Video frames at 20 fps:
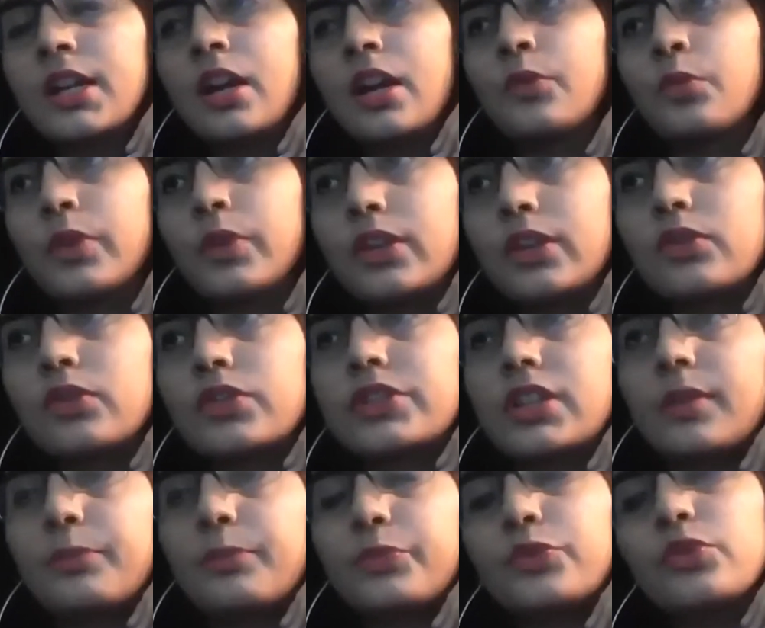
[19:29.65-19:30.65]
we could
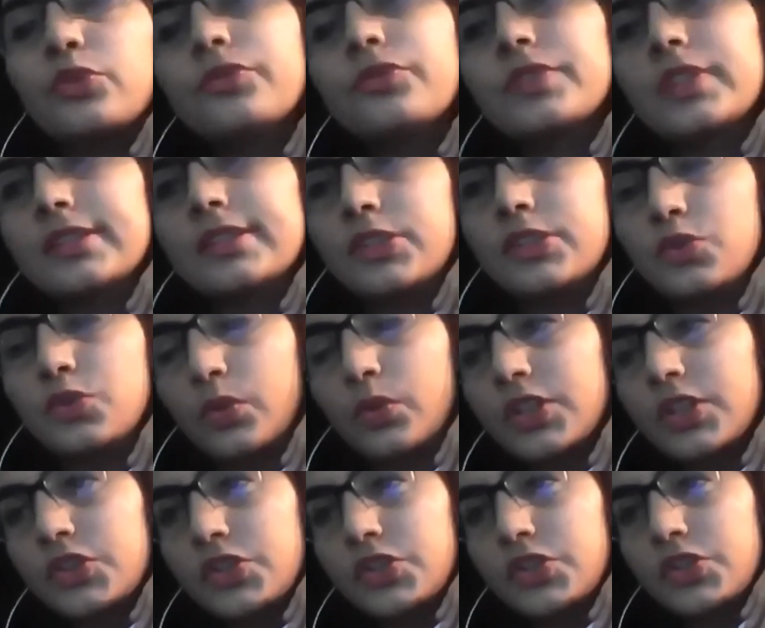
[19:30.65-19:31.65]
improve the
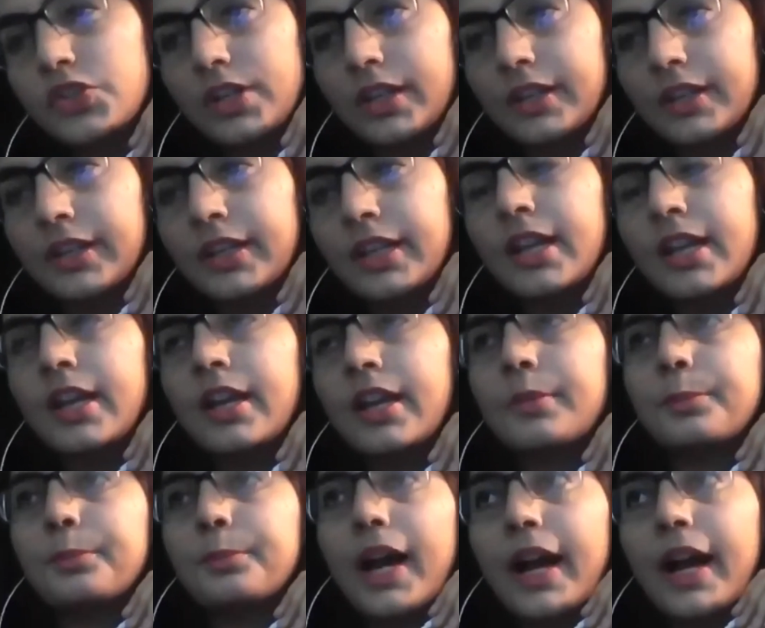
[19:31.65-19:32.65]
situation
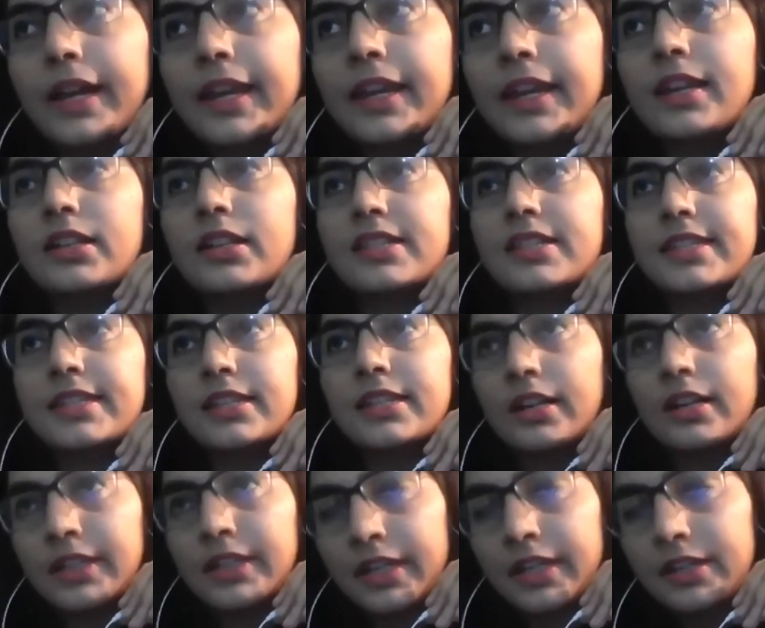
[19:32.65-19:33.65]
by
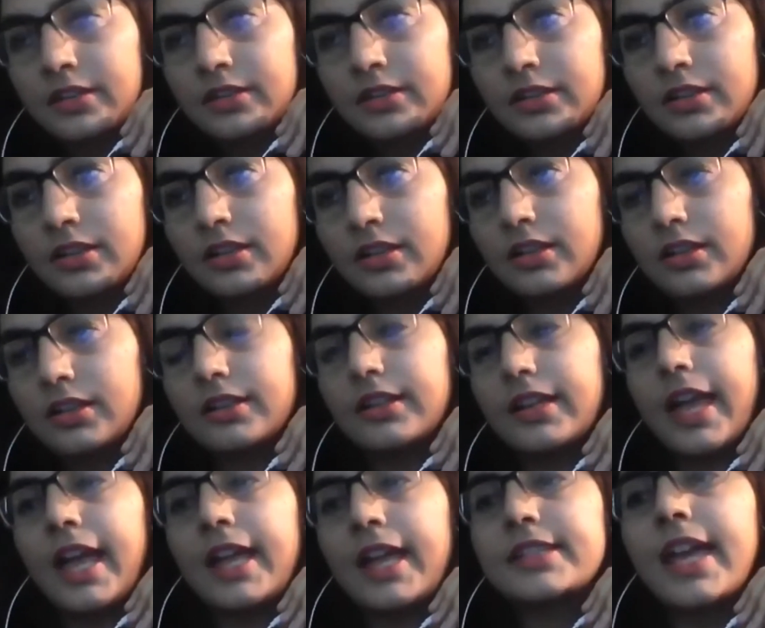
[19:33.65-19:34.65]
studying
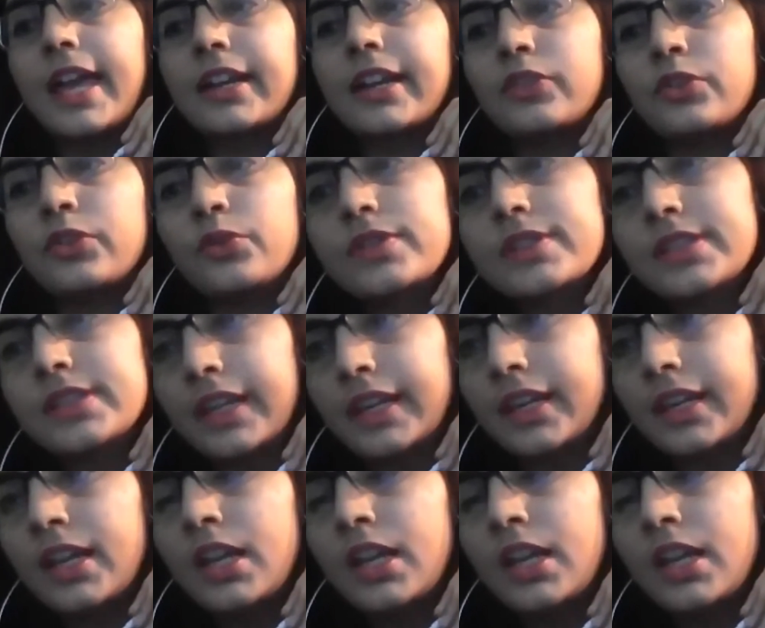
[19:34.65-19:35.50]
and diagnosing